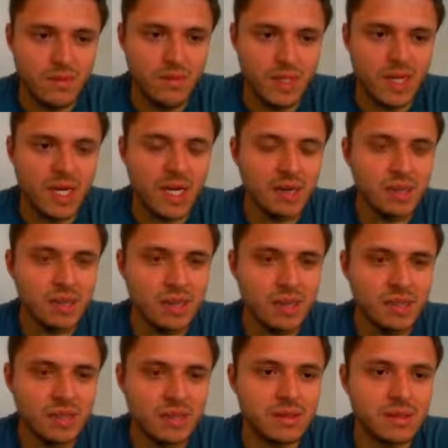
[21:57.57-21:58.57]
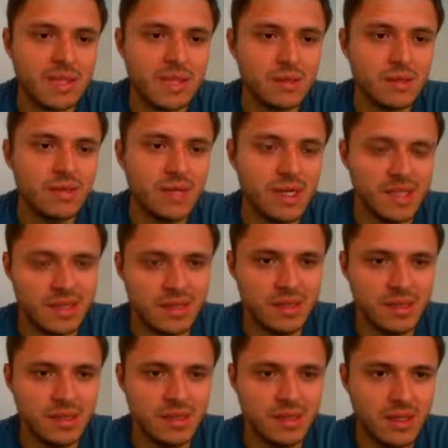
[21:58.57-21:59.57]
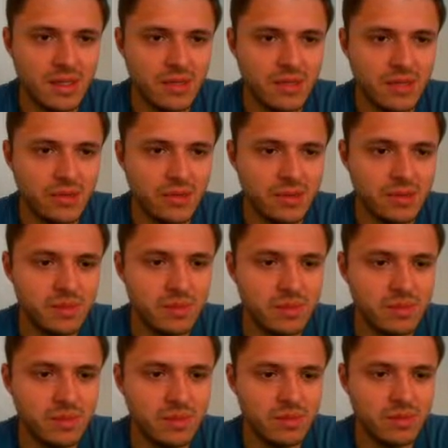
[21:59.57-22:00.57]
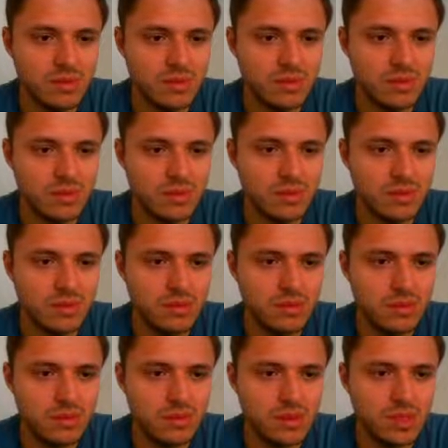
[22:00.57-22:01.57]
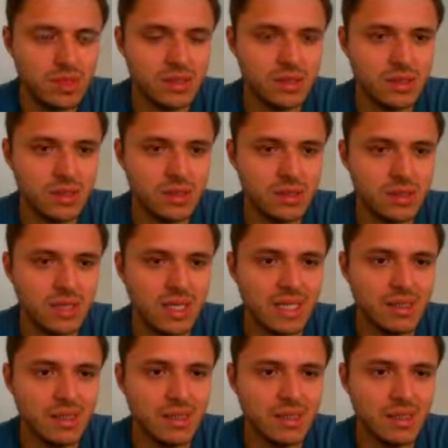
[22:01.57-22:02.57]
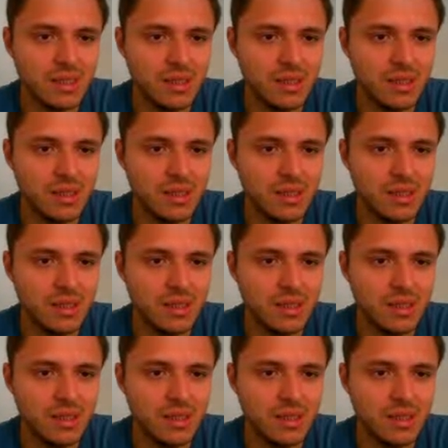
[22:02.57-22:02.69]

He can probably still sacrifice here and take his bishop. It looks nasty.